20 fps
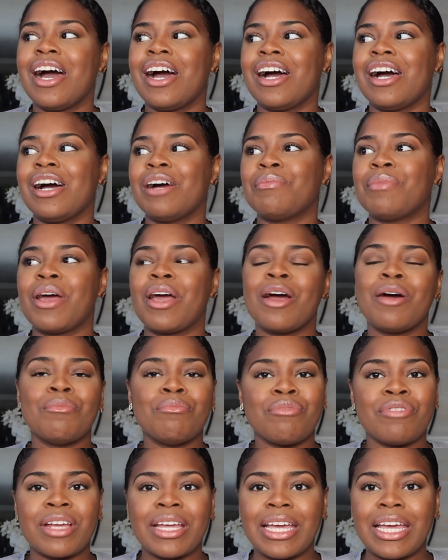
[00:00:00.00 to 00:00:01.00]
my
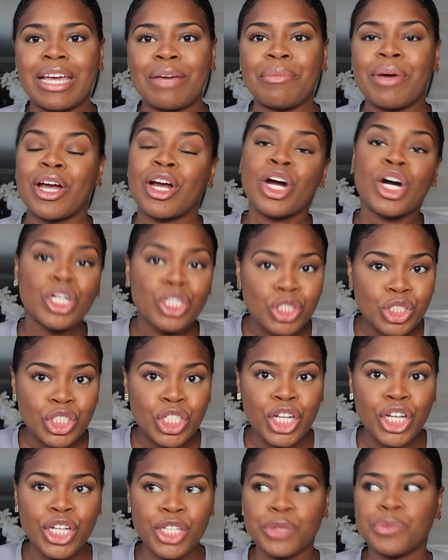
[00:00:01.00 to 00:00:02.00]
upbringing, my
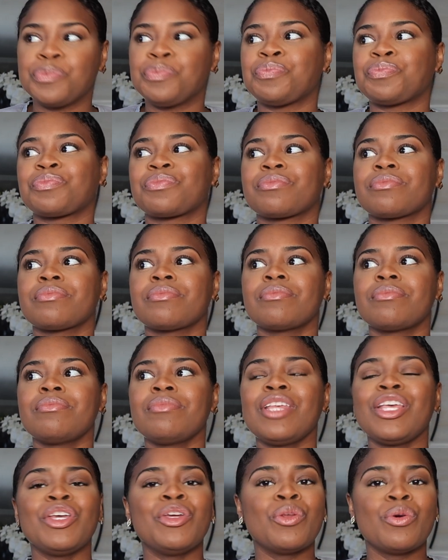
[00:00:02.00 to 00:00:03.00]
culture,
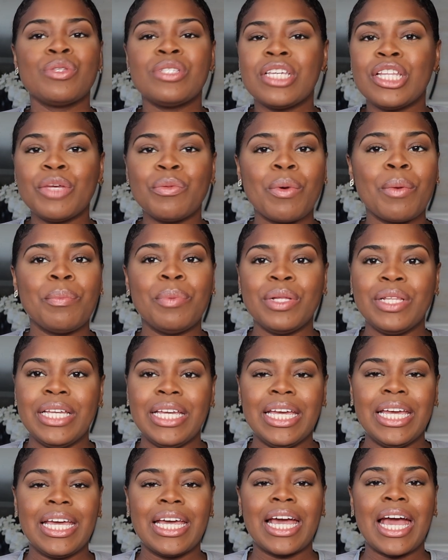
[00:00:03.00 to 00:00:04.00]
dealing with
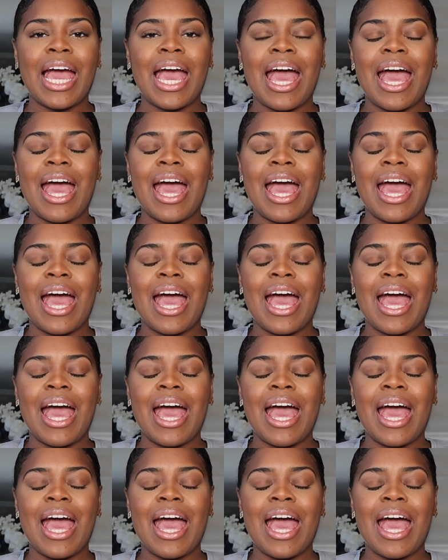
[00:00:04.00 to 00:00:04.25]
bullying